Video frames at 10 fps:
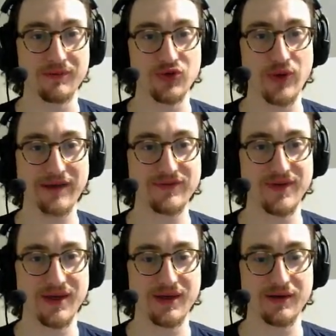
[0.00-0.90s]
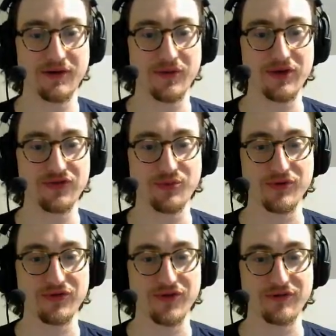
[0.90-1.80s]
You have to take it, otherwise you're putting
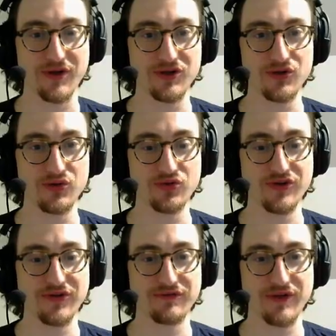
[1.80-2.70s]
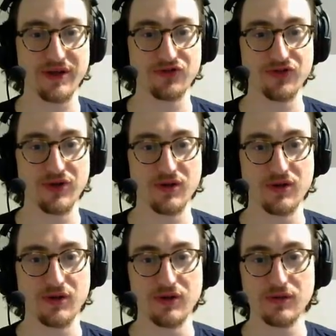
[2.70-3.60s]
yourself at a huge disadvantage.
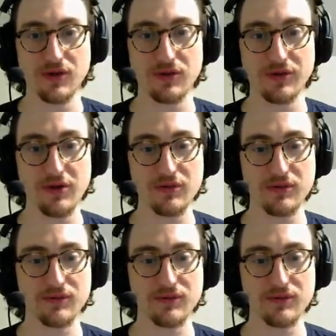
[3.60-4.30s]
Oh no!